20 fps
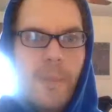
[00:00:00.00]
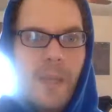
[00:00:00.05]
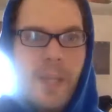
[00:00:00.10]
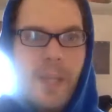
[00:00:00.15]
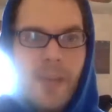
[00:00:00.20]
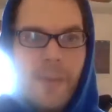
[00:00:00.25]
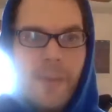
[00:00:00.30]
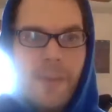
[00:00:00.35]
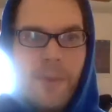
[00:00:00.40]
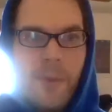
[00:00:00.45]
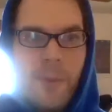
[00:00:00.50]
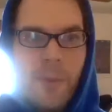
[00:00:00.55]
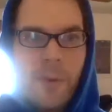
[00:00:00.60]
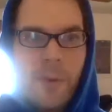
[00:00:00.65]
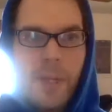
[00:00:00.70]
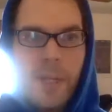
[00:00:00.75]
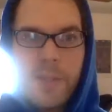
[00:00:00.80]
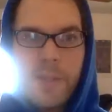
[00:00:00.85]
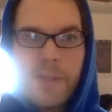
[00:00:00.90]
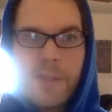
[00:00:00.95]
If
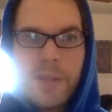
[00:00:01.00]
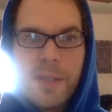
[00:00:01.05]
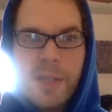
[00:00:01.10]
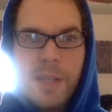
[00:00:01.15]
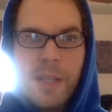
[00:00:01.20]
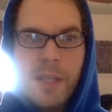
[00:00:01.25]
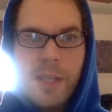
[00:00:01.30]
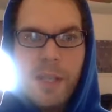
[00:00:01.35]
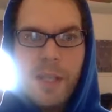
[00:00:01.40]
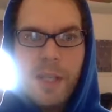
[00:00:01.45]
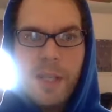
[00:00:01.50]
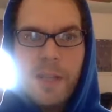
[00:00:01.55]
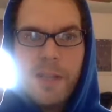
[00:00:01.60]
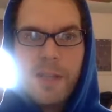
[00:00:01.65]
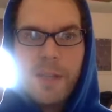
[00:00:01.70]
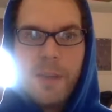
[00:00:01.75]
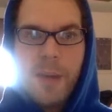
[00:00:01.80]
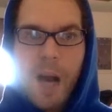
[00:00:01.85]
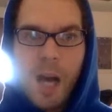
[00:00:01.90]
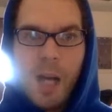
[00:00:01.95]
you're interested in
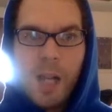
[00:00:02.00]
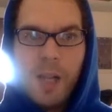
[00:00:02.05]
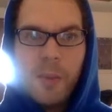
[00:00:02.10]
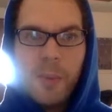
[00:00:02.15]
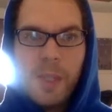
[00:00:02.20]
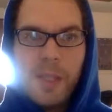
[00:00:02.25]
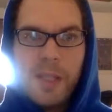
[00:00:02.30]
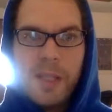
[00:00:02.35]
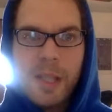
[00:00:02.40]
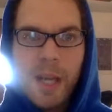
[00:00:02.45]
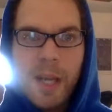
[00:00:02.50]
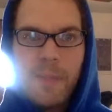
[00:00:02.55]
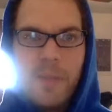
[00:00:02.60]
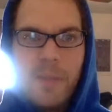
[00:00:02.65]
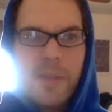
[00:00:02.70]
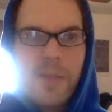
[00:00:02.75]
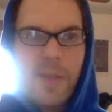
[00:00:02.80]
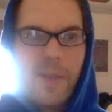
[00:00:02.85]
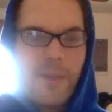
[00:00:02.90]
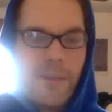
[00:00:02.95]
some Halloween type
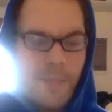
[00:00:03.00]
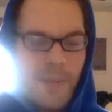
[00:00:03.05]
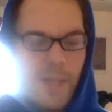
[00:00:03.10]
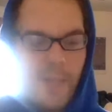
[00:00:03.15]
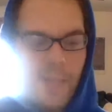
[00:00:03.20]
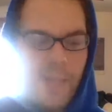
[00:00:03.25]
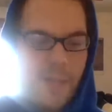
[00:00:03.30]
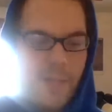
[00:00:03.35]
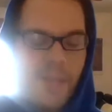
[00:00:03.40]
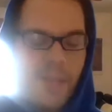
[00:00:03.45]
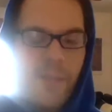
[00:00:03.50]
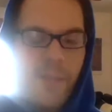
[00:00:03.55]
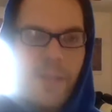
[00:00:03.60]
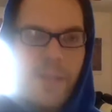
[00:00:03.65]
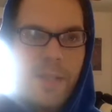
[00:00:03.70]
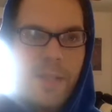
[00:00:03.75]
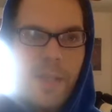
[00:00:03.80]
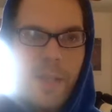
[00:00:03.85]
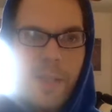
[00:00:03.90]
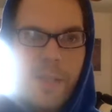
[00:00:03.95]
music from
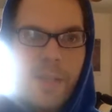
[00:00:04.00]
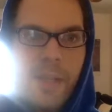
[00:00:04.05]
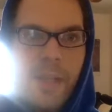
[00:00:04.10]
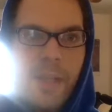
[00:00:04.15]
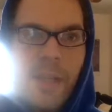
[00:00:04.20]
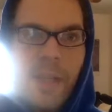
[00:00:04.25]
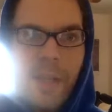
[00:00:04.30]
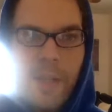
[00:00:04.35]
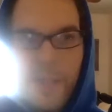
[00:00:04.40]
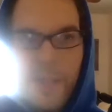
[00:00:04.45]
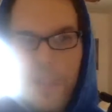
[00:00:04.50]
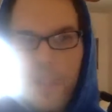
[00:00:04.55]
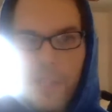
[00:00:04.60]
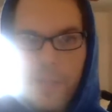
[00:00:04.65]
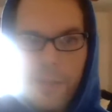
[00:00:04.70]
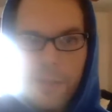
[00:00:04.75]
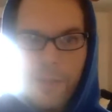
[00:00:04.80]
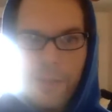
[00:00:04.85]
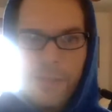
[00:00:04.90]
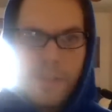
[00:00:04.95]
1976, the
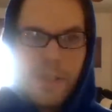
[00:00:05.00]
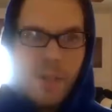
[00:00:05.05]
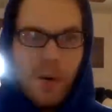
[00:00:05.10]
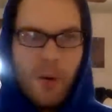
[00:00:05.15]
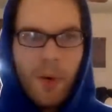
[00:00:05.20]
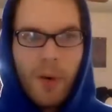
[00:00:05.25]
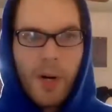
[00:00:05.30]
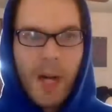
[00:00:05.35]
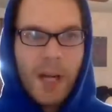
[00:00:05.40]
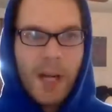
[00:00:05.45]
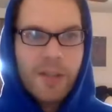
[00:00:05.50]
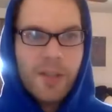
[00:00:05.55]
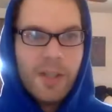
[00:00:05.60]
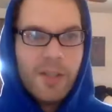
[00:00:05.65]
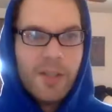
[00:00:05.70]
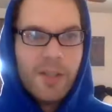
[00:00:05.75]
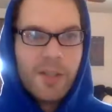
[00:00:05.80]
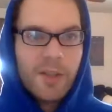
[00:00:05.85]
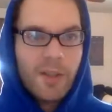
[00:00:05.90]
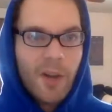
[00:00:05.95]
Eagles, or
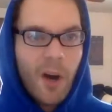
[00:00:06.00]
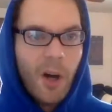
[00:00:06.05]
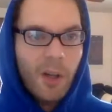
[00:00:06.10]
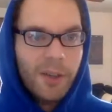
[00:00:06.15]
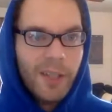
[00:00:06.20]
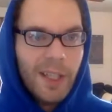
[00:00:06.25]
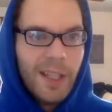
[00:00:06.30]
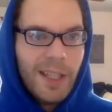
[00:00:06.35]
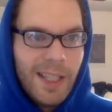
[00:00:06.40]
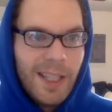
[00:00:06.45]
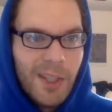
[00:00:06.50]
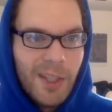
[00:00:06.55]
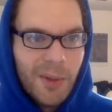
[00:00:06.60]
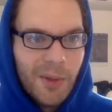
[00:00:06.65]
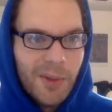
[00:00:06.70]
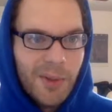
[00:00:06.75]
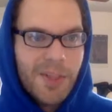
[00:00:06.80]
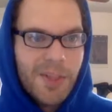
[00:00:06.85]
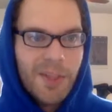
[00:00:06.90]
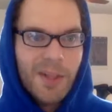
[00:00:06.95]
actually just called
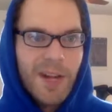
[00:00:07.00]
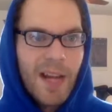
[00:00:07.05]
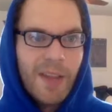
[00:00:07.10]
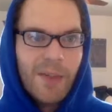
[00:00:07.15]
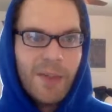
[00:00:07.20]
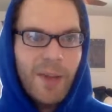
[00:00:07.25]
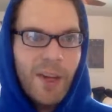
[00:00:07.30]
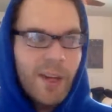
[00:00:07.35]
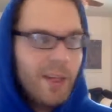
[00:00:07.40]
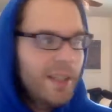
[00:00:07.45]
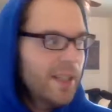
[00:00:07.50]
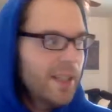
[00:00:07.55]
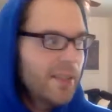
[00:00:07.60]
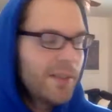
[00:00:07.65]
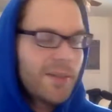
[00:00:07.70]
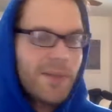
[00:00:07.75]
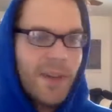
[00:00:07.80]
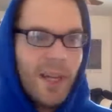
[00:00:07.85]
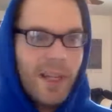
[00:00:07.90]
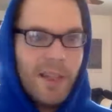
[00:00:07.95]
Eagles, they're not the
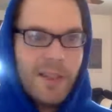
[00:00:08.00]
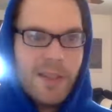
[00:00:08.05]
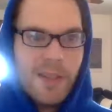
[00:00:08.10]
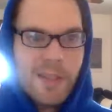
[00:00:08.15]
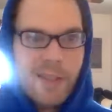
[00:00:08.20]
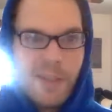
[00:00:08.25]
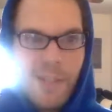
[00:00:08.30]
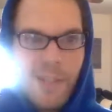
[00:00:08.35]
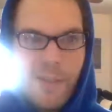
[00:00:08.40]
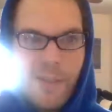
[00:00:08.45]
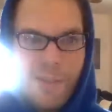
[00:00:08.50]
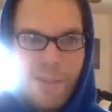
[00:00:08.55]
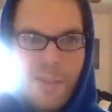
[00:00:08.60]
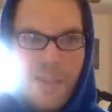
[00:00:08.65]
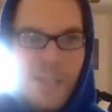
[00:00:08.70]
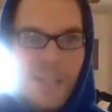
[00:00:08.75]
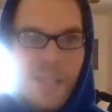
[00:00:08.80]
Eagles, right? Just Eagles,